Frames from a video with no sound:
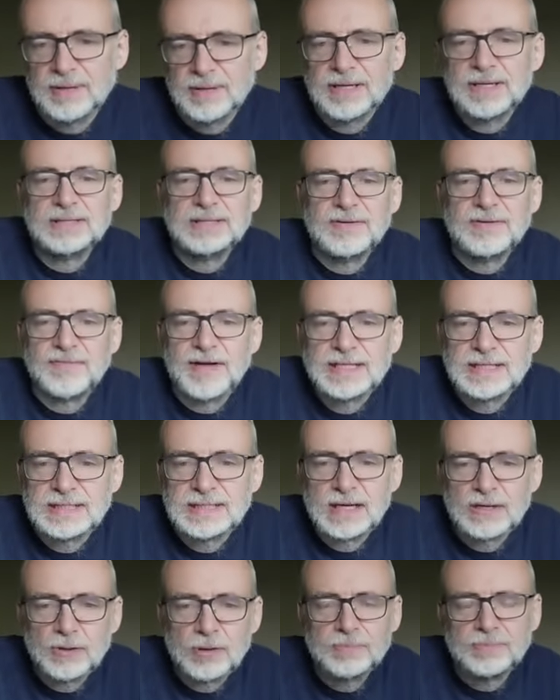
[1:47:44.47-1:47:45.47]
that
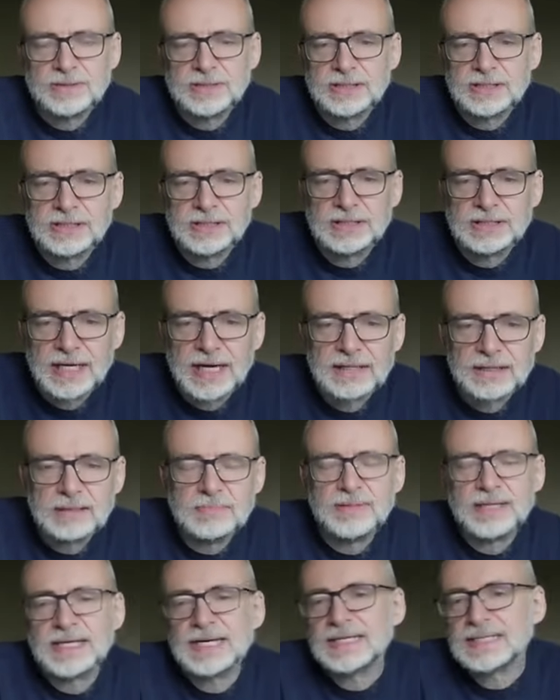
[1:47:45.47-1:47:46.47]
Sun opposition
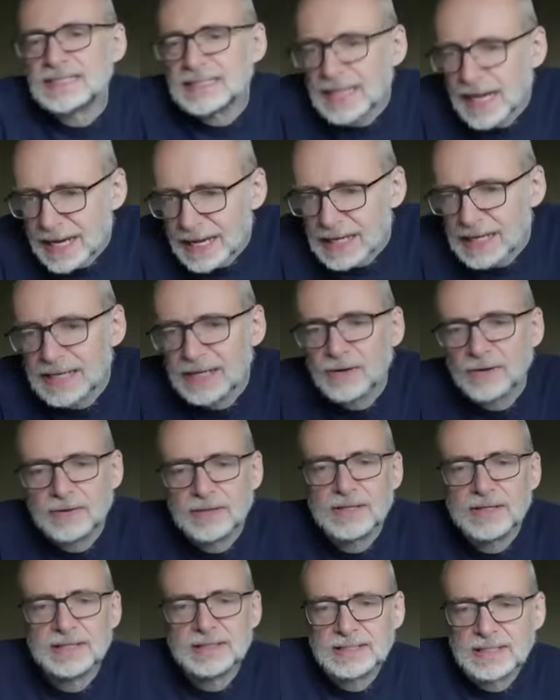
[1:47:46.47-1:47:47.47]
Saturn being exactly
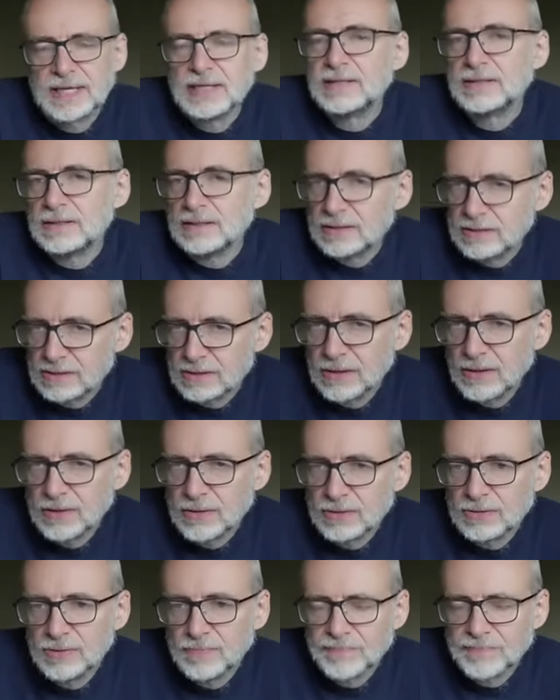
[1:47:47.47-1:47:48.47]
on the ascendant
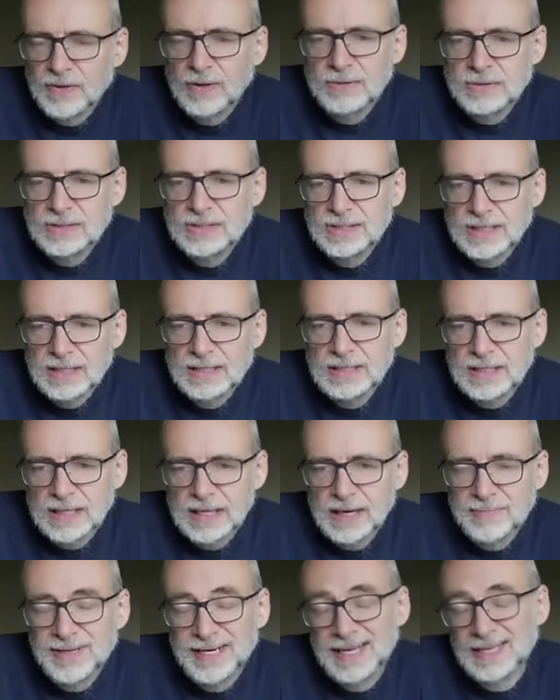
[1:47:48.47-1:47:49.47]
on
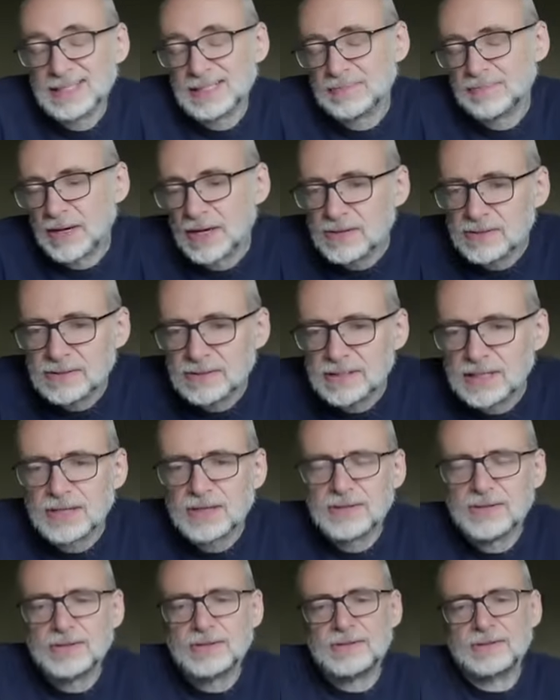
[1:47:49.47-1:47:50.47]
Sunday. I mean, I suppose
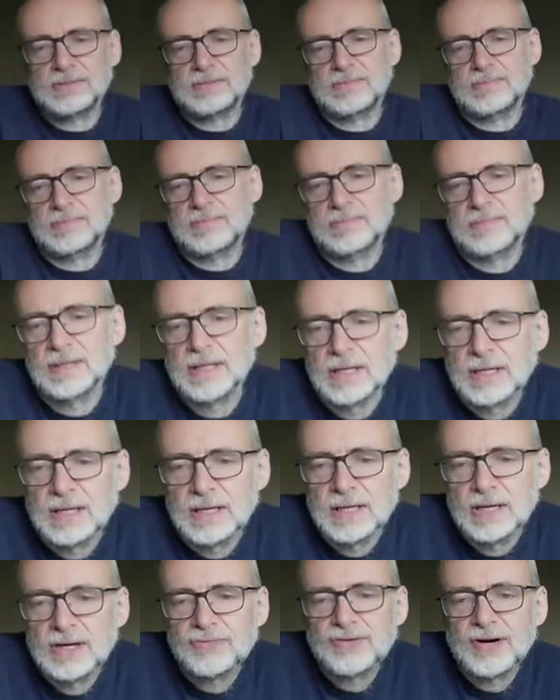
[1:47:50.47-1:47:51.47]
it could
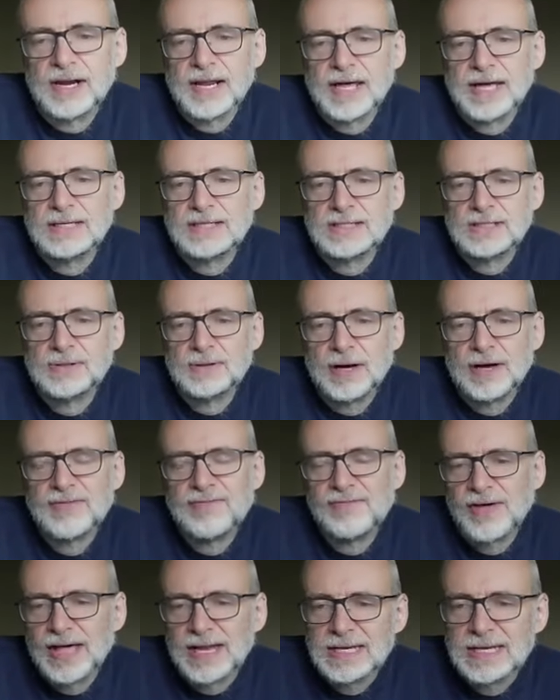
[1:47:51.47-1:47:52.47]
relate to
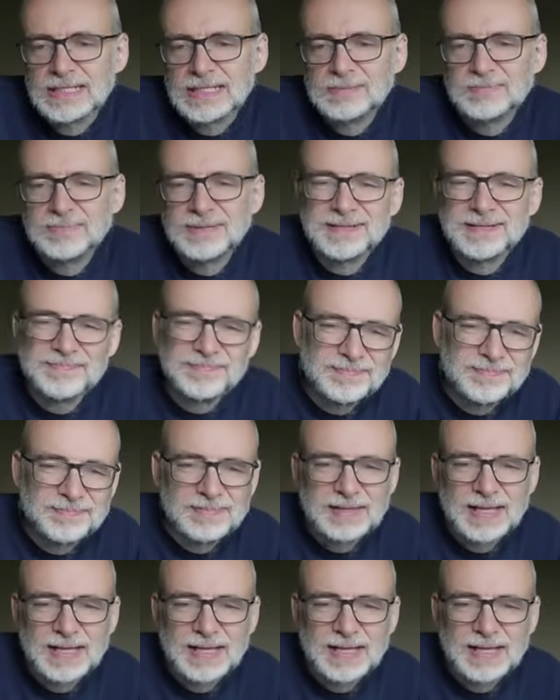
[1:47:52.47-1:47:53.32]
events, but